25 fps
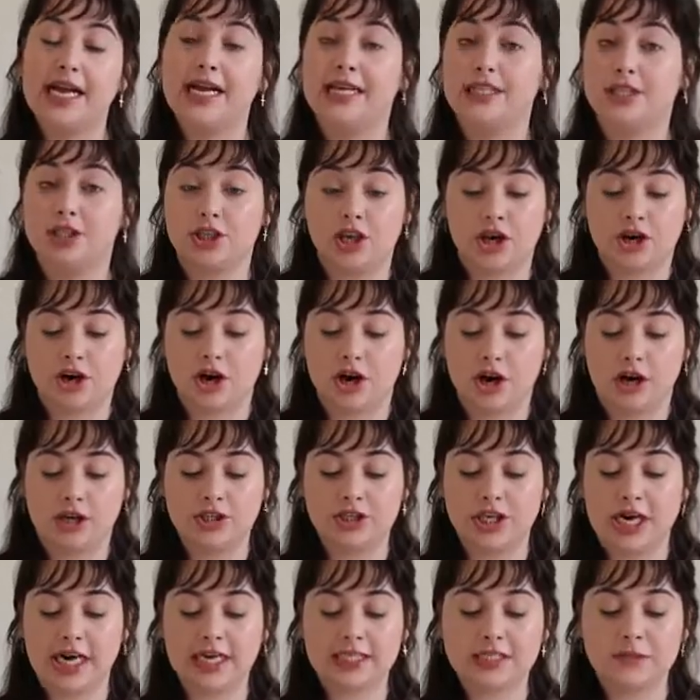In stark
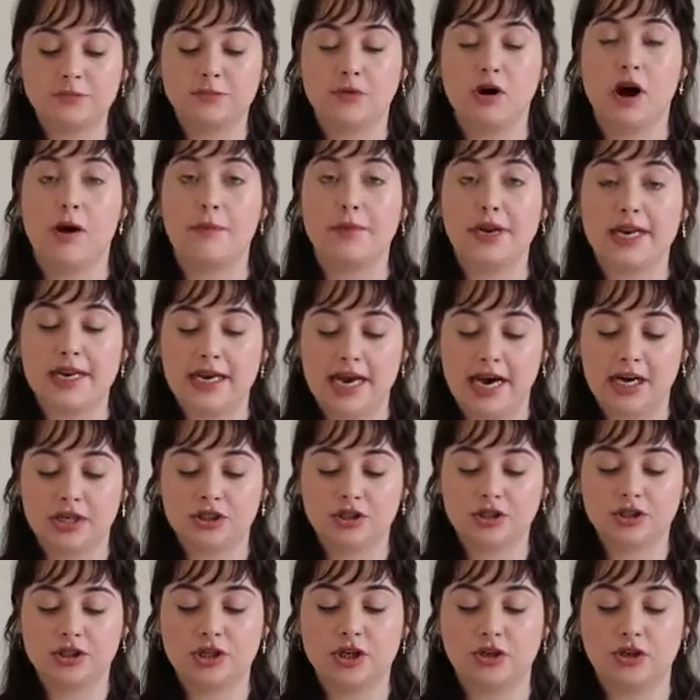contrast, prominent National